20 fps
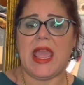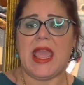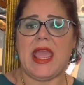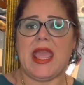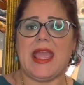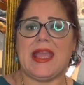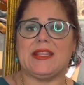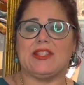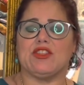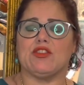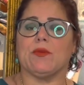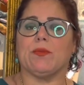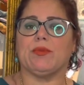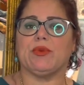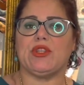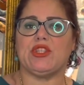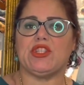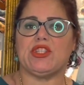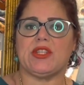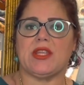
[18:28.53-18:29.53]
and to
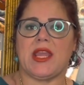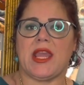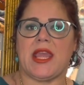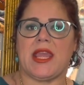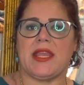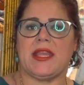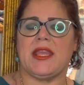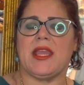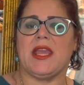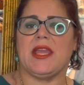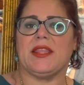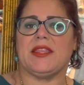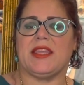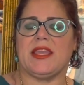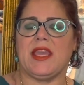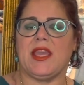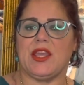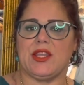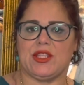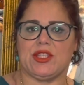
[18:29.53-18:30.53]
appreciate the
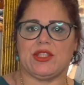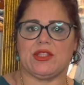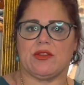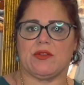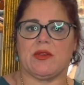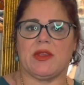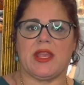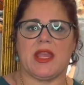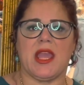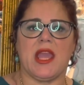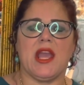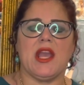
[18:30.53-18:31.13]
history.